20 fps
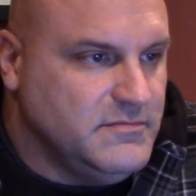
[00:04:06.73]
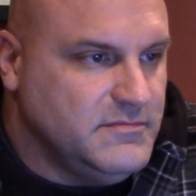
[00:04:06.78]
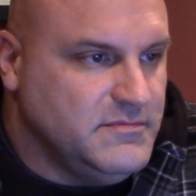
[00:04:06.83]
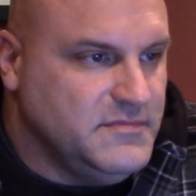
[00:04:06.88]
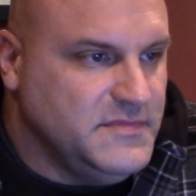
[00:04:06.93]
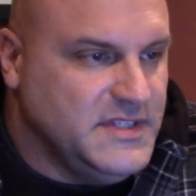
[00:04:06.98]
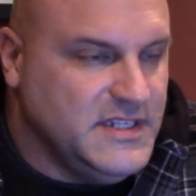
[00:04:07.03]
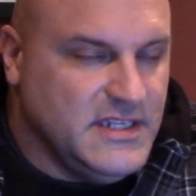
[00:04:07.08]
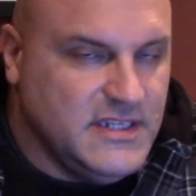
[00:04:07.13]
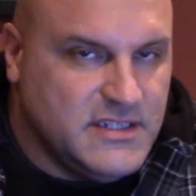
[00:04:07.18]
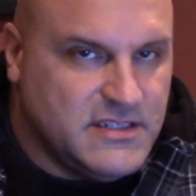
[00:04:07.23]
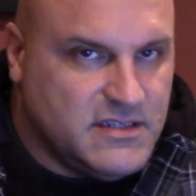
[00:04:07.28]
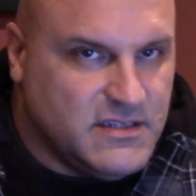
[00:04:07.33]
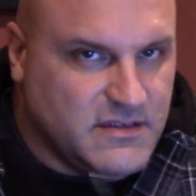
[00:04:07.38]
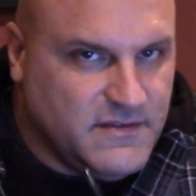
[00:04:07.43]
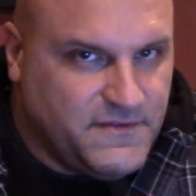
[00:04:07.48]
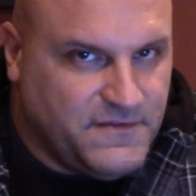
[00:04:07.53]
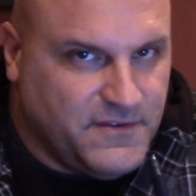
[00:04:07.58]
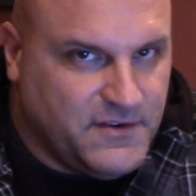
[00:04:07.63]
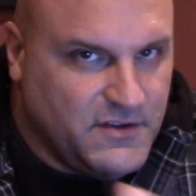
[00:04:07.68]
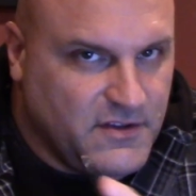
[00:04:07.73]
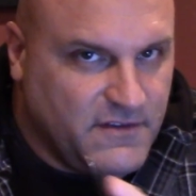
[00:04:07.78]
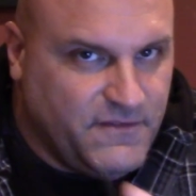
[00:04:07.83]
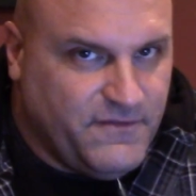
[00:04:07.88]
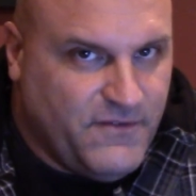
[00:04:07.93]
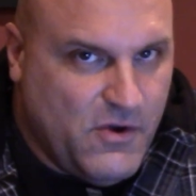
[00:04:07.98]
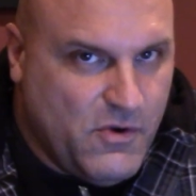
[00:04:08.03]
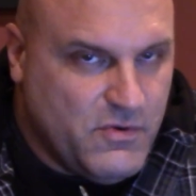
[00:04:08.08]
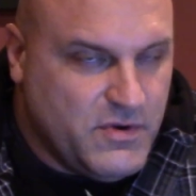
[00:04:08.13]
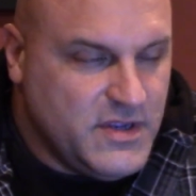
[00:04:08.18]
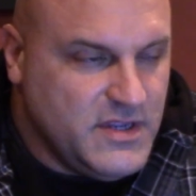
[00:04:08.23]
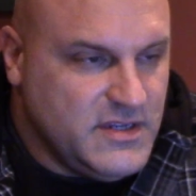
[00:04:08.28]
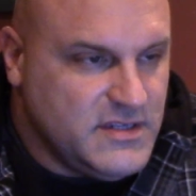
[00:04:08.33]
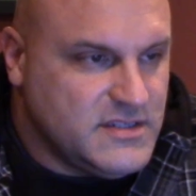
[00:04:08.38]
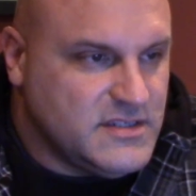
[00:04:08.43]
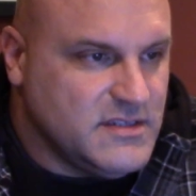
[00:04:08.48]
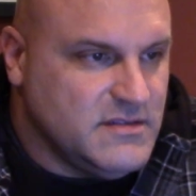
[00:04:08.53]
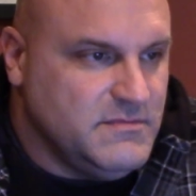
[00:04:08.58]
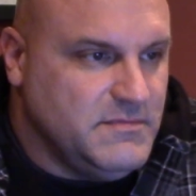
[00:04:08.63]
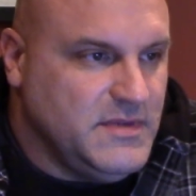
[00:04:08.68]
Needs to further
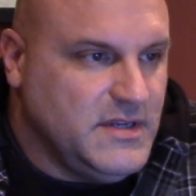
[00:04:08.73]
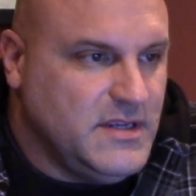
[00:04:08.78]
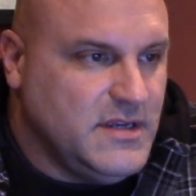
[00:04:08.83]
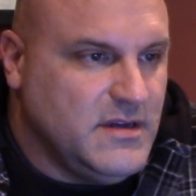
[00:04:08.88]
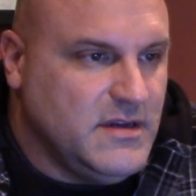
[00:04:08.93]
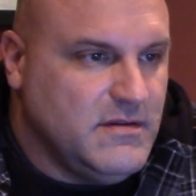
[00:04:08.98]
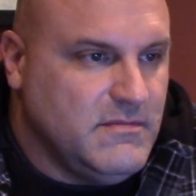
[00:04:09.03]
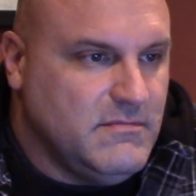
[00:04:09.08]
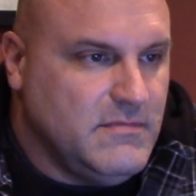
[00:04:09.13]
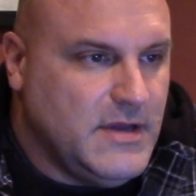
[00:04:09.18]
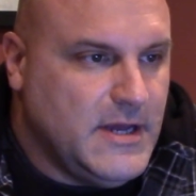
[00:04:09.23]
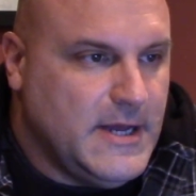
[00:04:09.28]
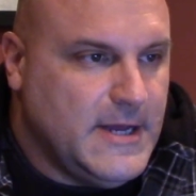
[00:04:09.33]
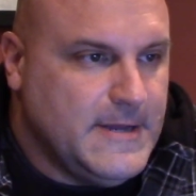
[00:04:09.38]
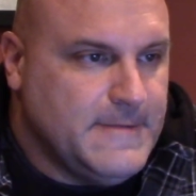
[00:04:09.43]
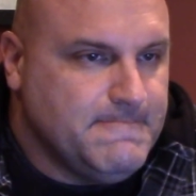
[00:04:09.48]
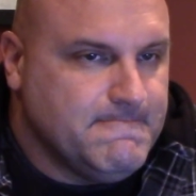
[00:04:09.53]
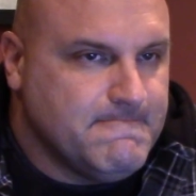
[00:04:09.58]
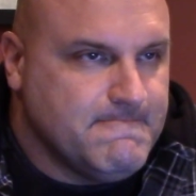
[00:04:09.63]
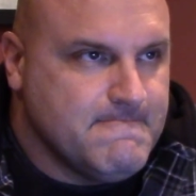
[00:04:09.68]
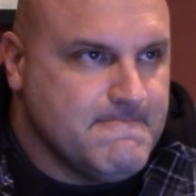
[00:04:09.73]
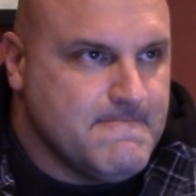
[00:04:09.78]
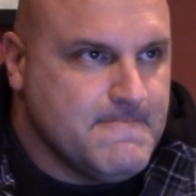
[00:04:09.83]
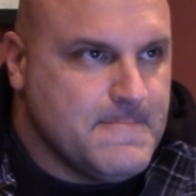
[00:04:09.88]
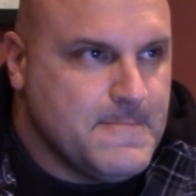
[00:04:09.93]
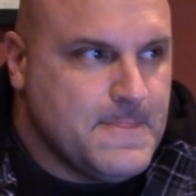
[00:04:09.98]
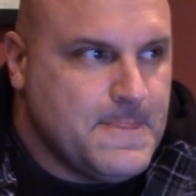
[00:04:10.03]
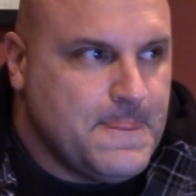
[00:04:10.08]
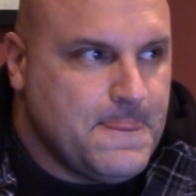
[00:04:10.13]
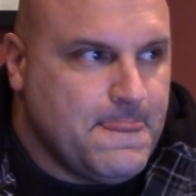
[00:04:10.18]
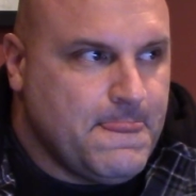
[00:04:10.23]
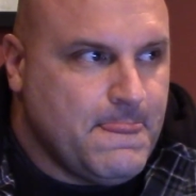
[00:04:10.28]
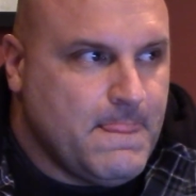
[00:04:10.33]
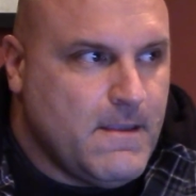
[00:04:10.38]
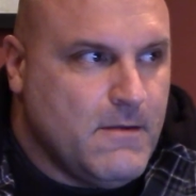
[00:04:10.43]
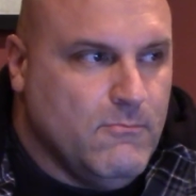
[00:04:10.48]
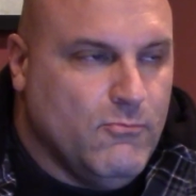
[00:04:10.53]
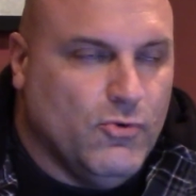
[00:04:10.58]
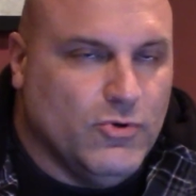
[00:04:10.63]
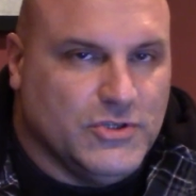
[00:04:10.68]
focus and become
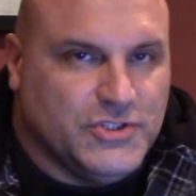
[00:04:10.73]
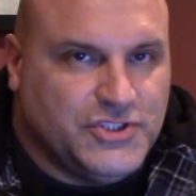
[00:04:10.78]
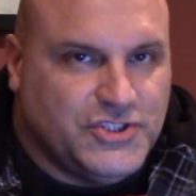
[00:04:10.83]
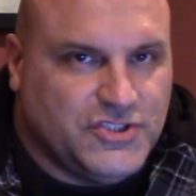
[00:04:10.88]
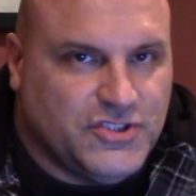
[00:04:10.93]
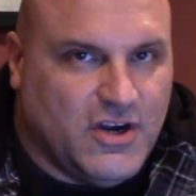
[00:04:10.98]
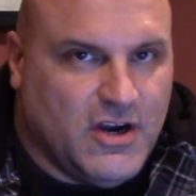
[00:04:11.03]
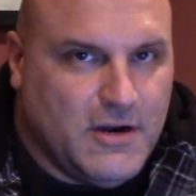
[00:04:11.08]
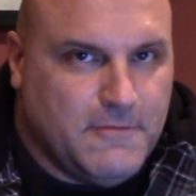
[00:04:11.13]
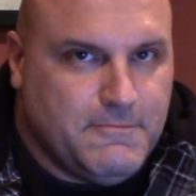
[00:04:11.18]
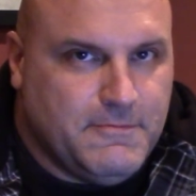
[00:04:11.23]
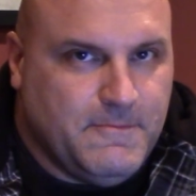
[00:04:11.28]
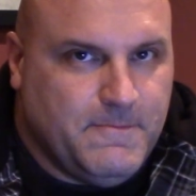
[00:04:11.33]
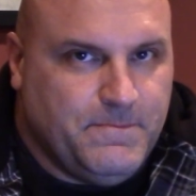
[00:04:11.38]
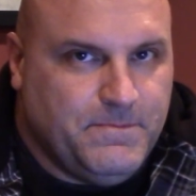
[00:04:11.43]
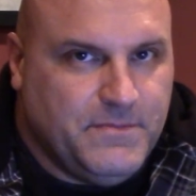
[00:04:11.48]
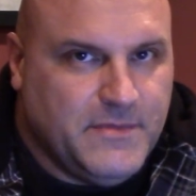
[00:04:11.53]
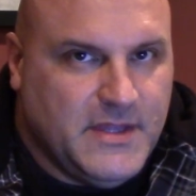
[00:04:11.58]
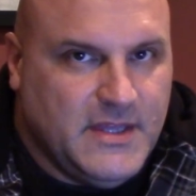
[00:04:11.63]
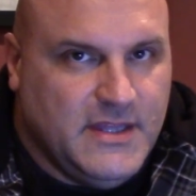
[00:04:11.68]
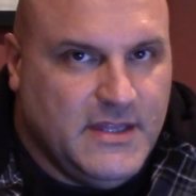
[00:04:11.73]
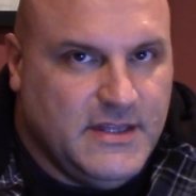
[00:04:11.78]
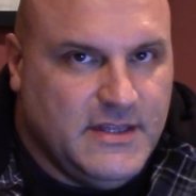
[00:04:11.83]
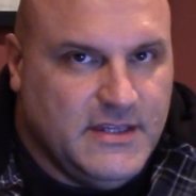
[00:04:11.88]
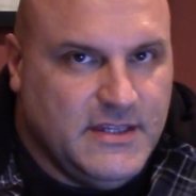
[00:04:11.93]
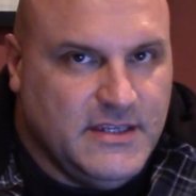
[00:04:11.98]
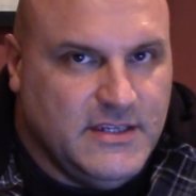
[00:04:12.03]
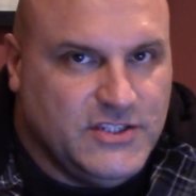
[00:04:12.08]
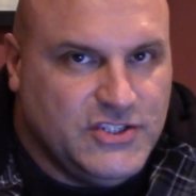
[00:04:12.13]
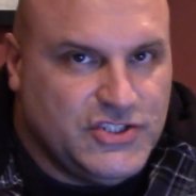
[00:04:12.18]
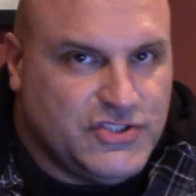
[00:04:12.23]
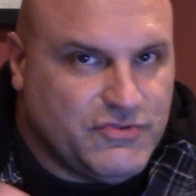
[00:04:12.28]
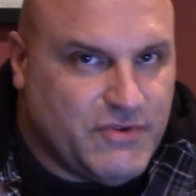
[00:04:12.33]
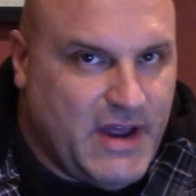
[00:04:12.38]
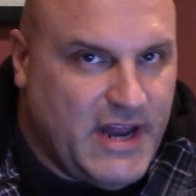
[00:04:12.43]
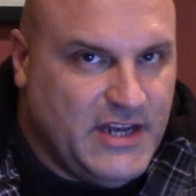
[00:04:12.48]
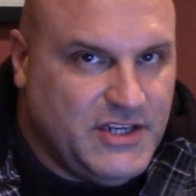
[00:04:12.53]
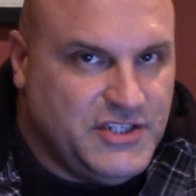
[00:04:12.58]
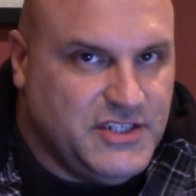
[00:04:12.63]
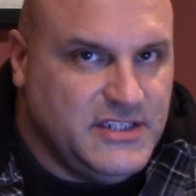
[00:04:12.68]
more sharp in the
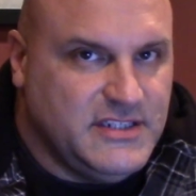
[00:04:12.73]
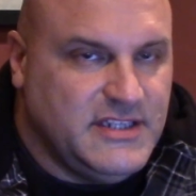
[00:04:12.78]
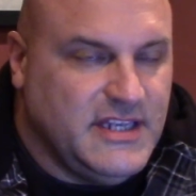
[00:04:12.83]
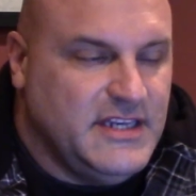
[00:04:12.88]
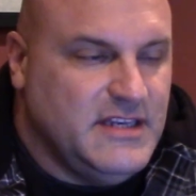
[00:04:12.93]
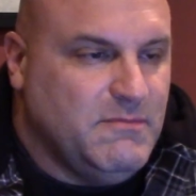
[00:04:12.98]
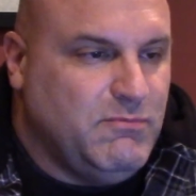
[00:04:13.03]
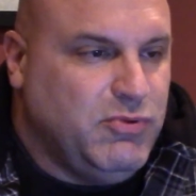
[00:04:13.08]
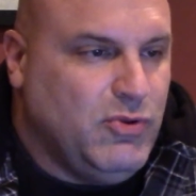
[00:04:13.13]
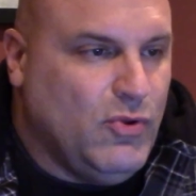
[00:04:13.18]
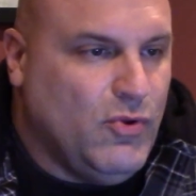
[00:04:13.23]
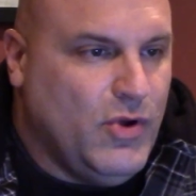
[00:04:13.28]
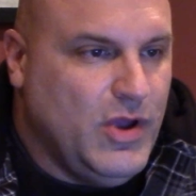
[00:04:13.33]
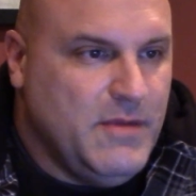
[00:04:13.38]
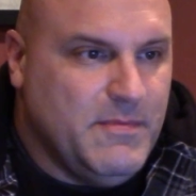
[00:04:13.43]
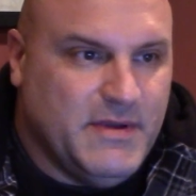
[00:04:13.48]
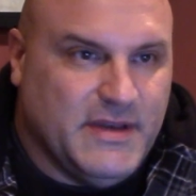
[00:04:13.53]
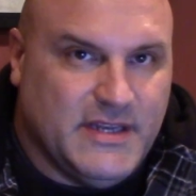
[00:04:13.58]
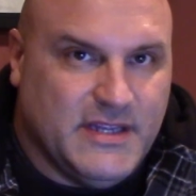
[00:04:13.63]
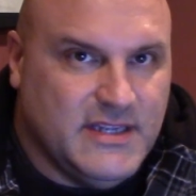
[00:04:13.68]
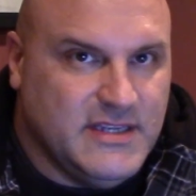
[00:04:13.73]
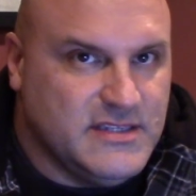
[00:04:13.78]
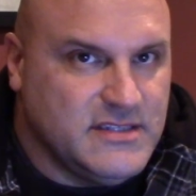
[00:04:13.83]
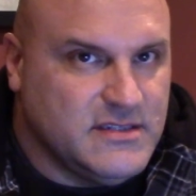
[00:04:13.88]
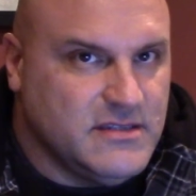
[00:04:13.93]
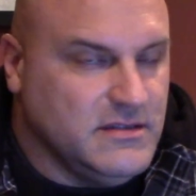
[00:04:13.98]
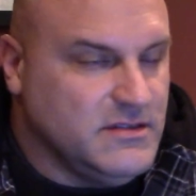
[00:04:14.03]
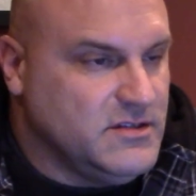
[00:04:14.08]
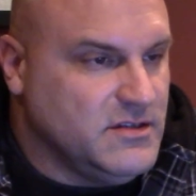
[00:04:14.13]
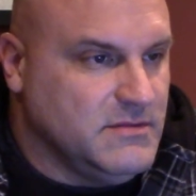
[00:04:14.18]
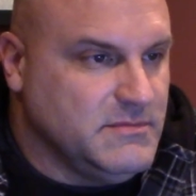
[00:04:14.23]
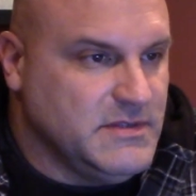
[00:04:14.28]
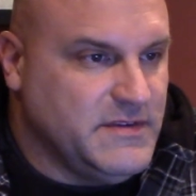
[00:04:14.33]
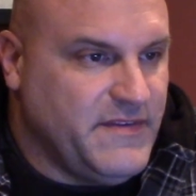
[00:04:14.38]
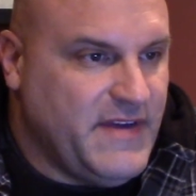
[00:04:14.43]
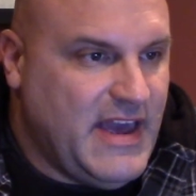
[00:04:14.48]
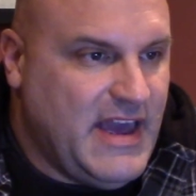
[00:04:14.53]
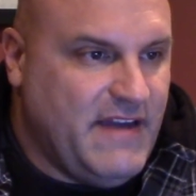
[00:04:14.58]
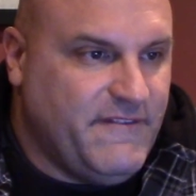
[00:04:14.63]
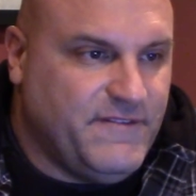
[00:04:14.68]
strategies they deploy, but in terms
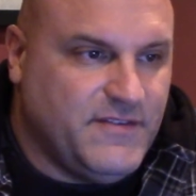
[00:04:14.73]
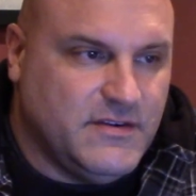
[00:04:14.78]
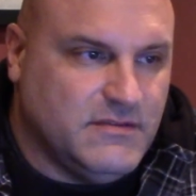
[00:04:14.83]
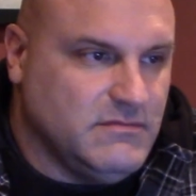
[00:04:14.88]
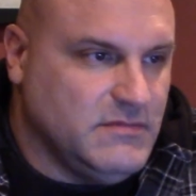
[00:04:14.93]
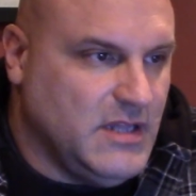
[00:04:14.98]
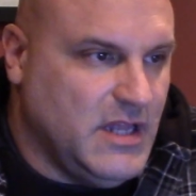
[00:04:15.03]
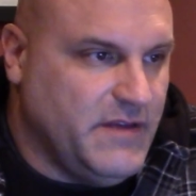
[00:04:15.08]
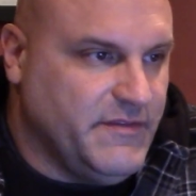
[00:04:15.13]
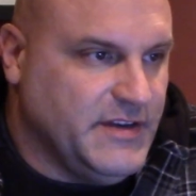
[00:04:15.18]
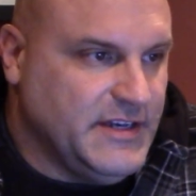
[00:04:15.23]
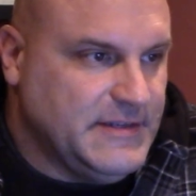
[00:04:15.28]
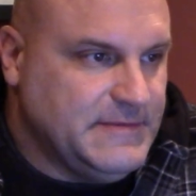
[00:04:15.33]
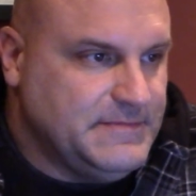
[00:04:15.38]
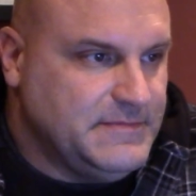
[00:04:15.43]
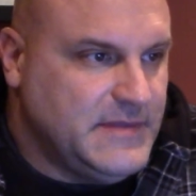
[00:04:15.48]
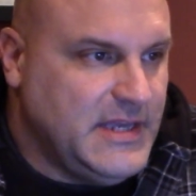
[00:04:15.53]
of effort, loving it.